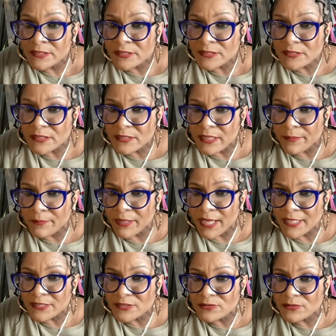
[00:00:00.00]
She said that
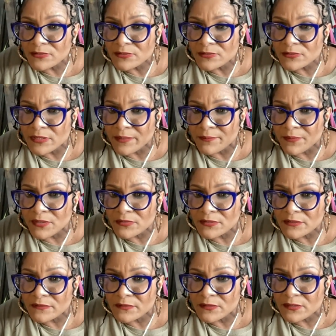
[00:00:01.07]
black tutu that most
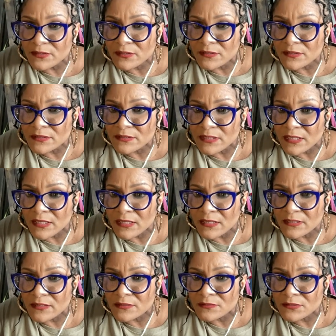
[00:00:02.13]
of the girls
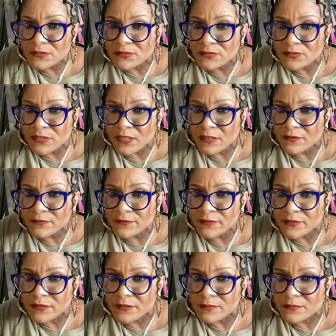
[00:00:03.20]
said it was too
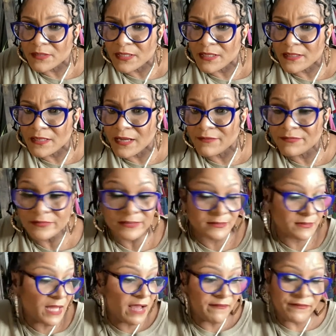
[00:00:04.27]
young for them. Not,
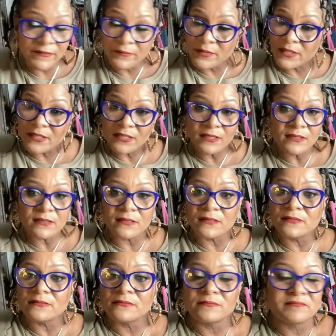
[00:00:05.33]
not for me either.
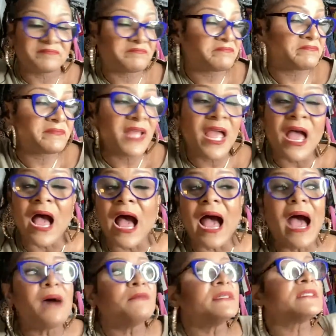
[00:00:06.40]

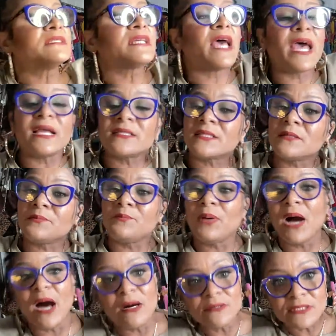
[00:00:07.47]
I was at the
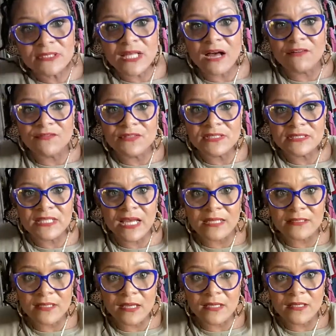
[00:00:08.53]
post office
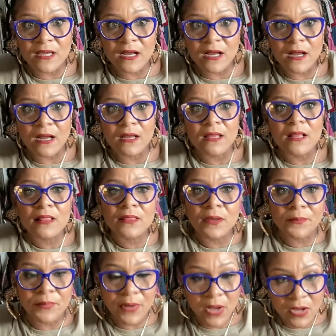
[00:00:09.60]
that day, y'all. The
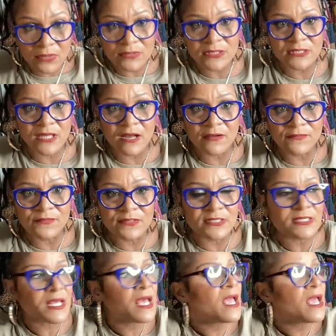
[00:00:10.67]
post office.